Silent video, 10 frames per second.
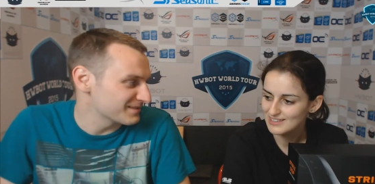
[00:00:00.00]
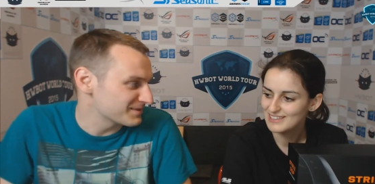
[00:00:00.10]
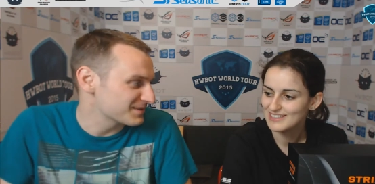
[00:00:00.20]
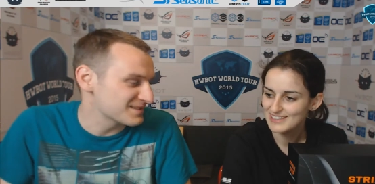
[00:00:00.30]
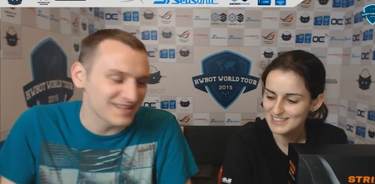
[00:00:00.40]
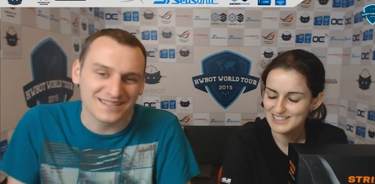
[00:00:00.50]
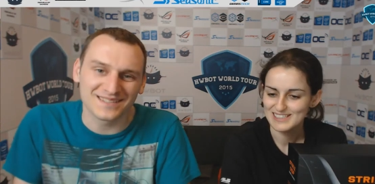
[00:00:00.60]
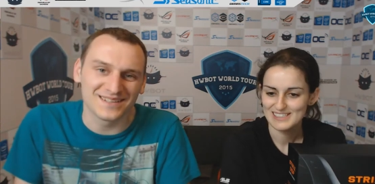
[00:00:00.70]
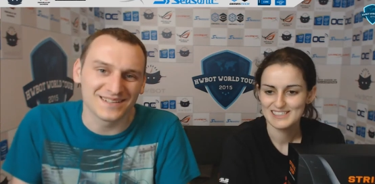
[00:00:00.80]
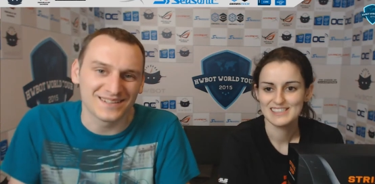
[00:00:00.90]
Speaker 1: because that's
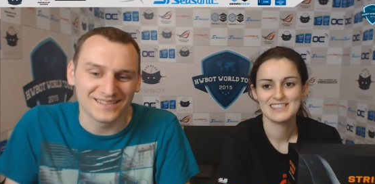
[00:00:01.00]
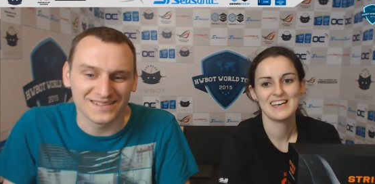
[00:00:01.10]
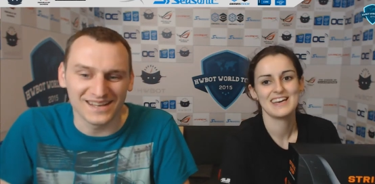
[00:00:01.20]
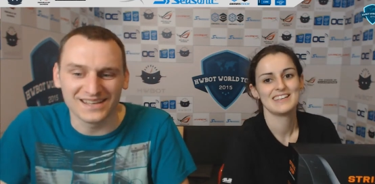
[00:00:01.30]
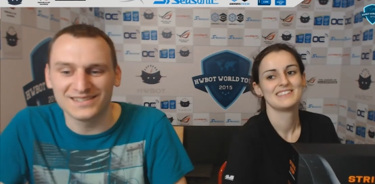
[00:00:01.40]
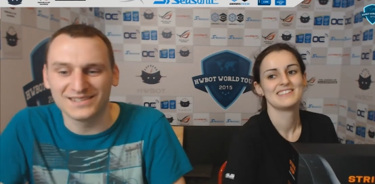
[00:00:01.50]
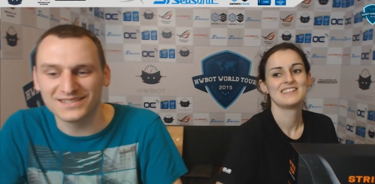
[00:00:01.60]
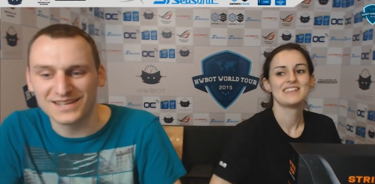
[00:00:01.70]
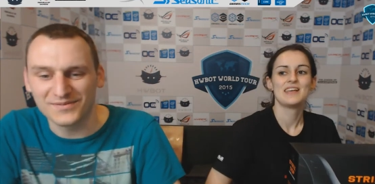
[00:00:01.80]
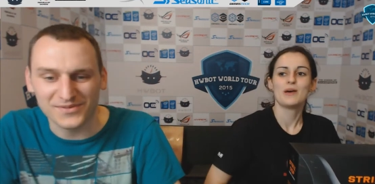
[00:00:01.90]
the
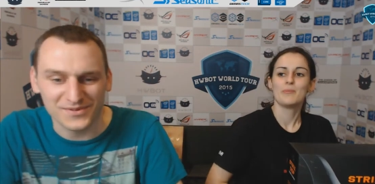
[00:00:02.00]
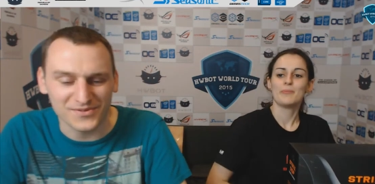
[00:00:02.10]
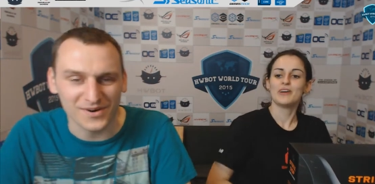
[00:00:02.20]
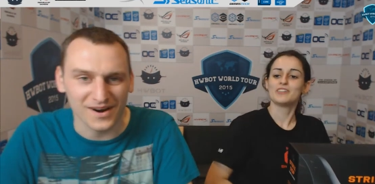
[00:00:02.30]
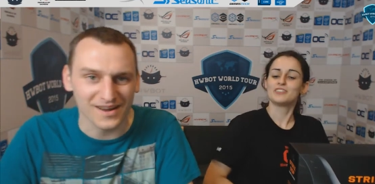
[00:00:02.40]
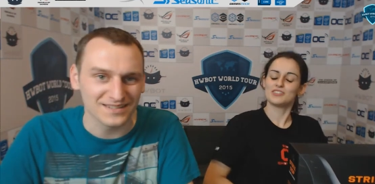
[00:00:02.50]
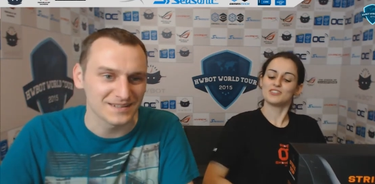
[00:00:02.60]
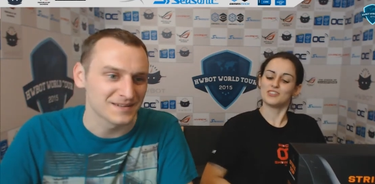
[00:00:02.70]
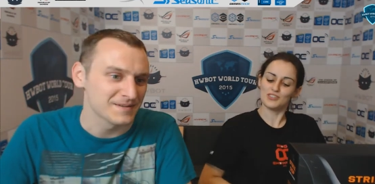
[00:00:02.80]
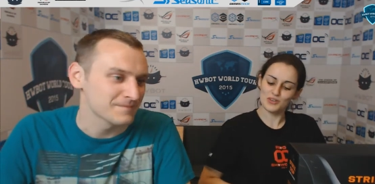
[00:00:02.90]
easiest name for us.
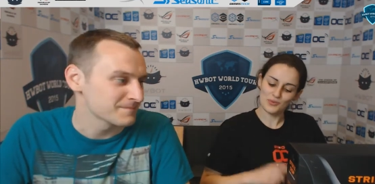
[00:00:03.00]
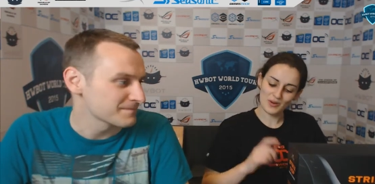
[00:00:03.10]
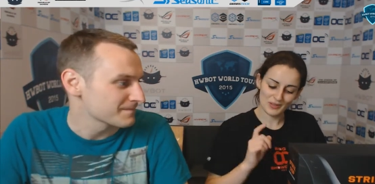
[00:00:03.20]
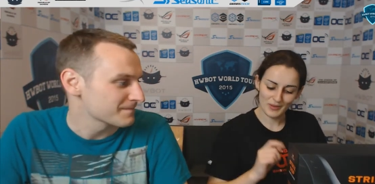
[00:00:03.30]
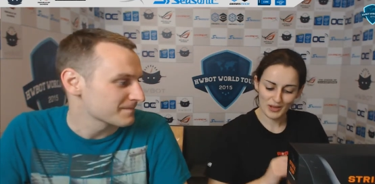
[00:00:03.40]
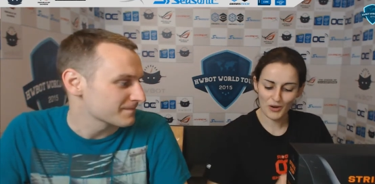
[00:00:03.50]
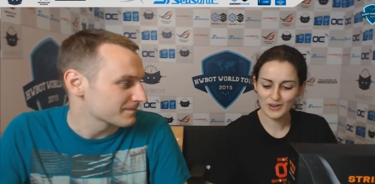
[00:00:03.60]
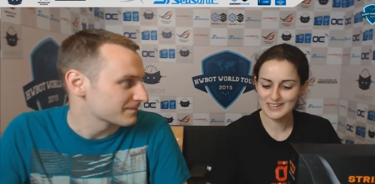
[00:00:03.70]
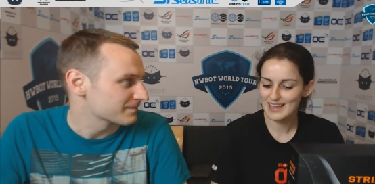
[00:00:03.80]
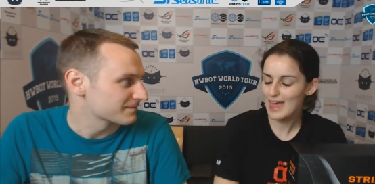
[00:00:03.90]
The new one we
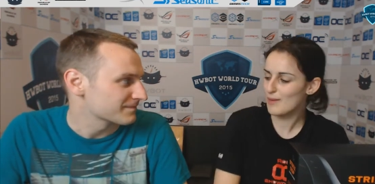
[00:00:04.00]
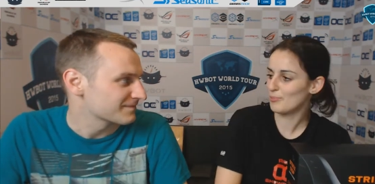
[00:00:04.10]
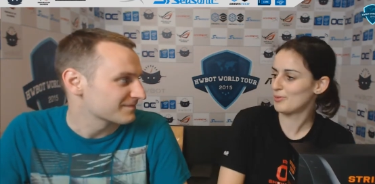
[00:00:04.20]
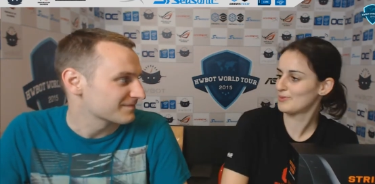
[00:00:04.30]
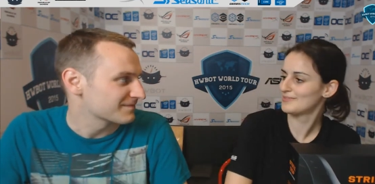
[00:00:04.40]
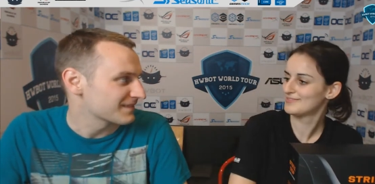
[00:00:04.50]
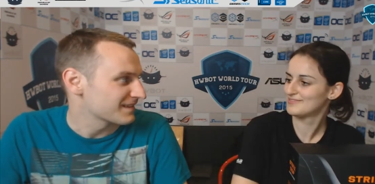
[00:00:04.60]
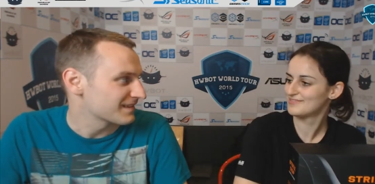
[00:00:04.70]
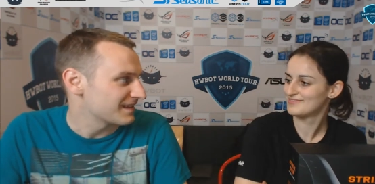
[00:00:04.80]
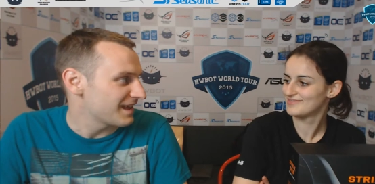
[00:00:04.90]
call it AMP.
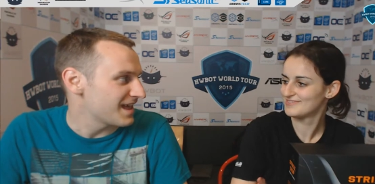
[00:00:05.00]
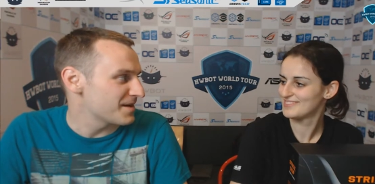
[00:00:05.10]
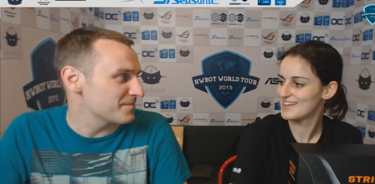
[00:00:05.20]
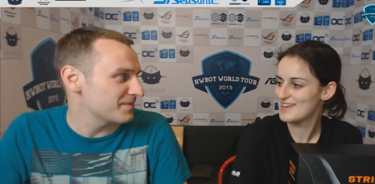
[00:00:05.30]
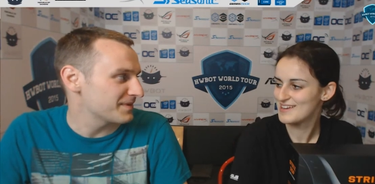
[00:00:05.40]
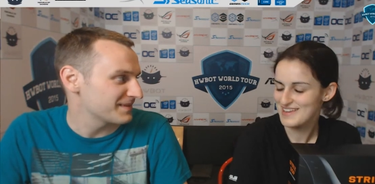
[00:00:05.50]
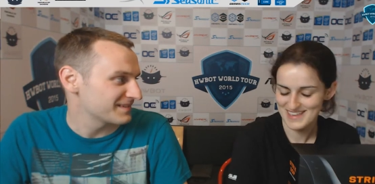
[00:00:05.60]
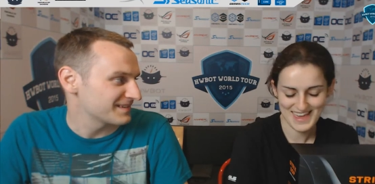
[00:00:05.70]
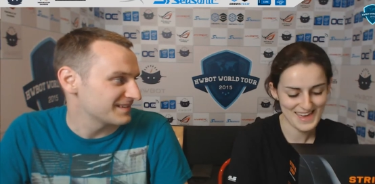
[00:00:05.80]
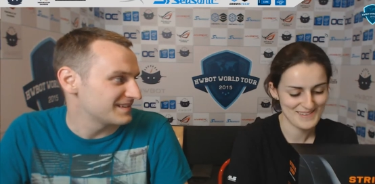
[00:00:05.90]
AMP.
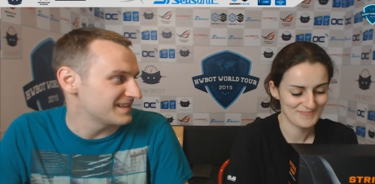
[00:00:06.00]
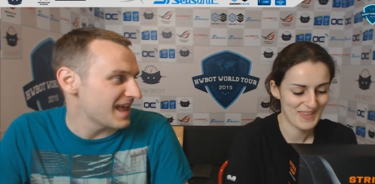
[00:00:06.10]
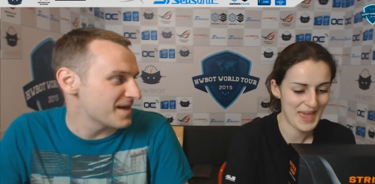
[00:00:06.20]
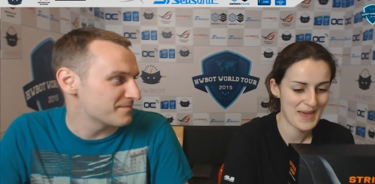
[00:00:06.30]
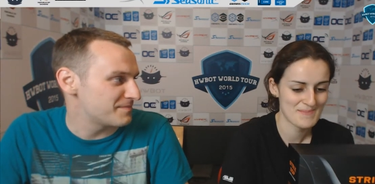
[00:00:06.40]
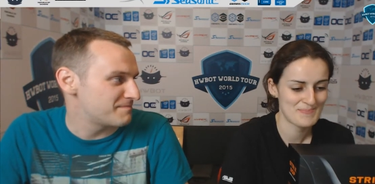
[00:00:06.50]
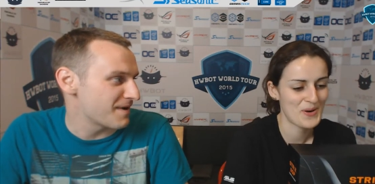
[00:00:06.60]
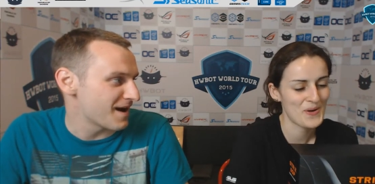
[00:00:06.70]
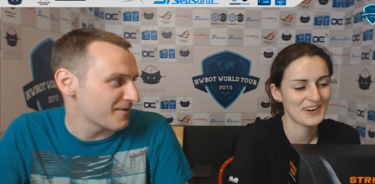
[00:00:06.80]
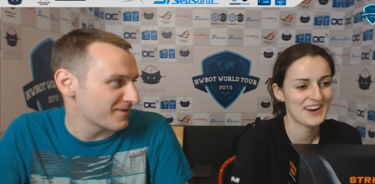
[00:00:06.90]
Yeah.
Speaker 2: The AMP
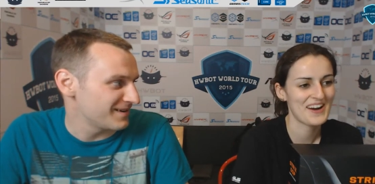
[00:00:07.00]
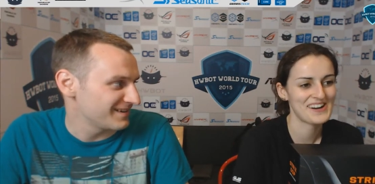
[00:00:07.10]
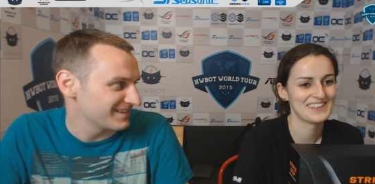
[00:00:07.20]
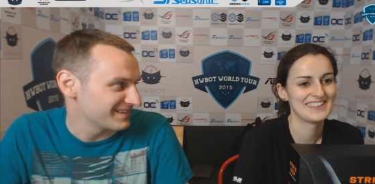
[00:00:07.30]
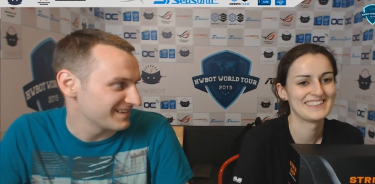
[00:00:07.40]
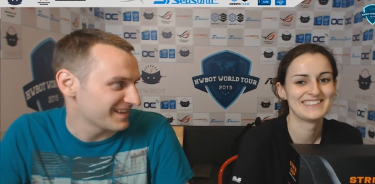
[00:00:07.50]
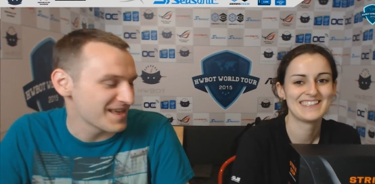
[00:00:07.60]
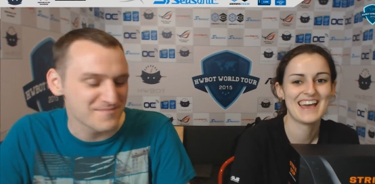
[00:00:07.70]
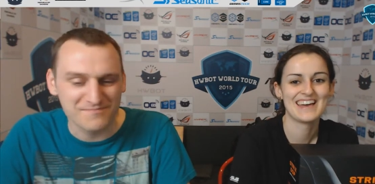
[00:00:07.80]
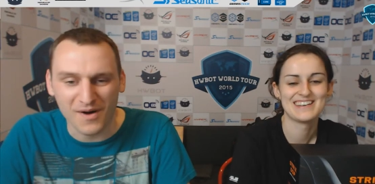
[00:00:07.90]
Power card.
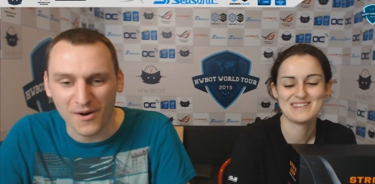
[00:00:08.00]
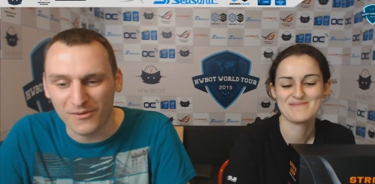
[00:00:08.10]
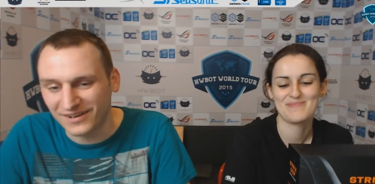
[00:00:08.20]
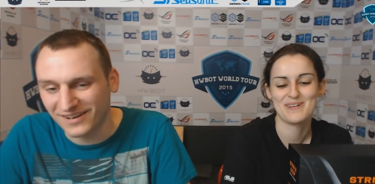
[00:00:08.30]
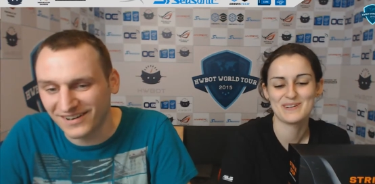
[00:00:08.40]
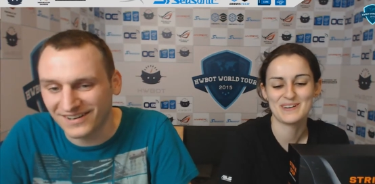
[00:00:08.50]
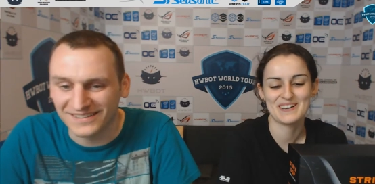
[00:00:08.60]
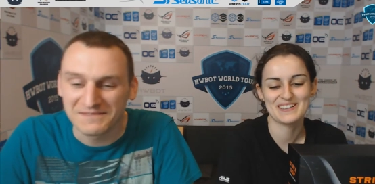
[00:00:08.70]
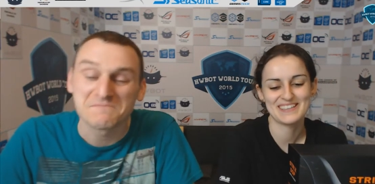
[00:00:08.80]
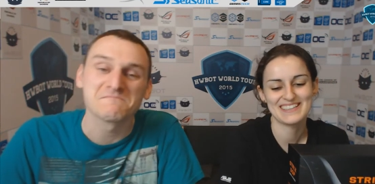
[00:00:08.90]
AMP Power
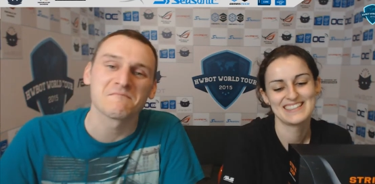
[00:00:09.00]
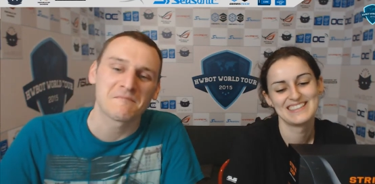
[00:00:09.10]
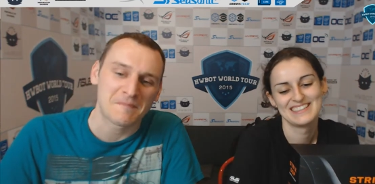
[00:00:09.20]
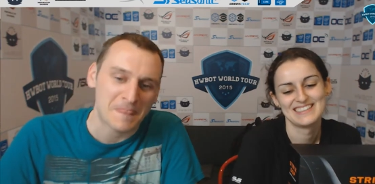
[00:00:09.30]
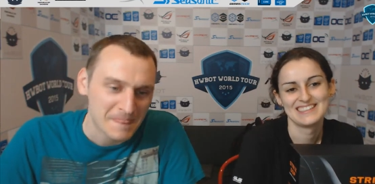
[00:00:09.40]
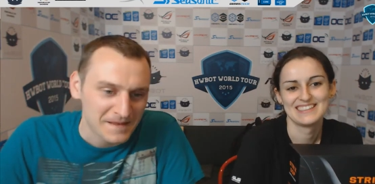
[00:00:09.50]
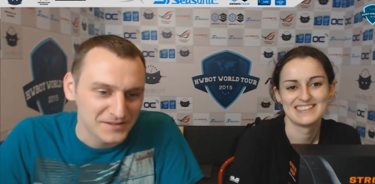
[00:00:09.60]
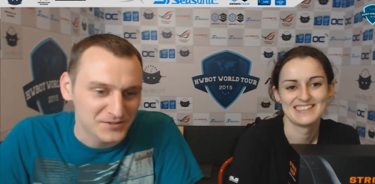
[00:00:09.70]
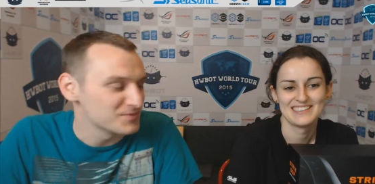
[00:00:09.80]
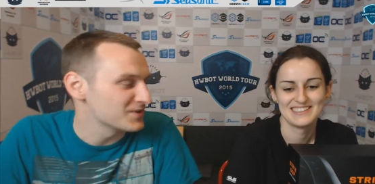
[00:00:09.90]
card.
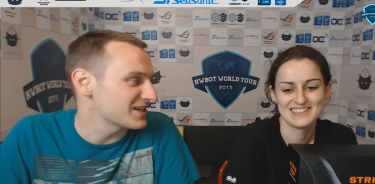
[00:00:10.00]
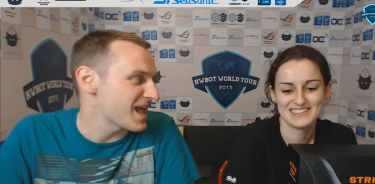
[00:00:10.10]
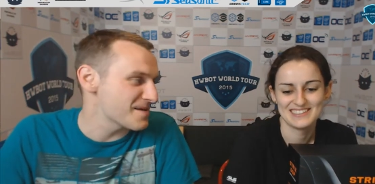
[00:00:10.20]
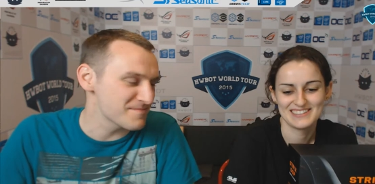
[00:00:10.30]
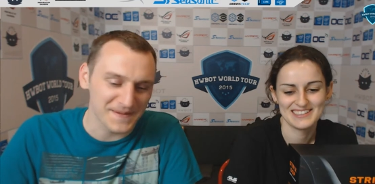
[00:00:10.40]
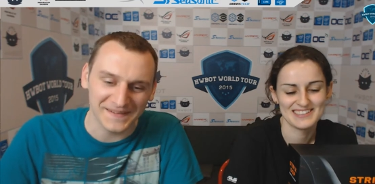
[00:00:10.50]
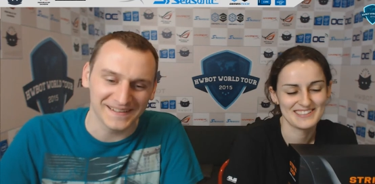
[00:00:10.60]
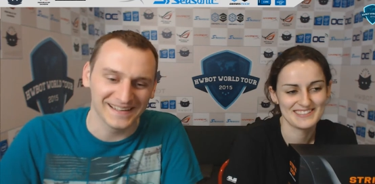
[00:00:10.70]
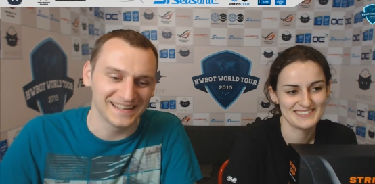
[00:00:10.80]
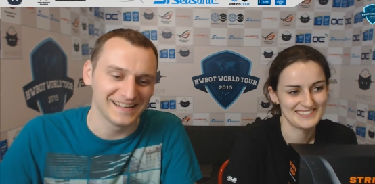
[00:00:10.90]
Too much AMP.
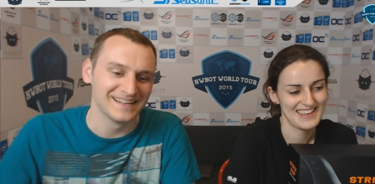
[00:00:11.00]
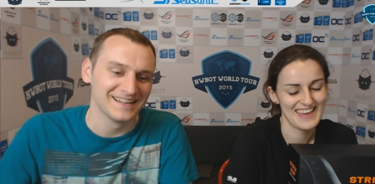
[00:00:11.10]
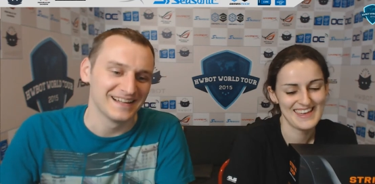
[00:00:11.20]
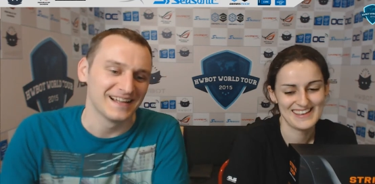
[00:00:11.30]
So, yeah.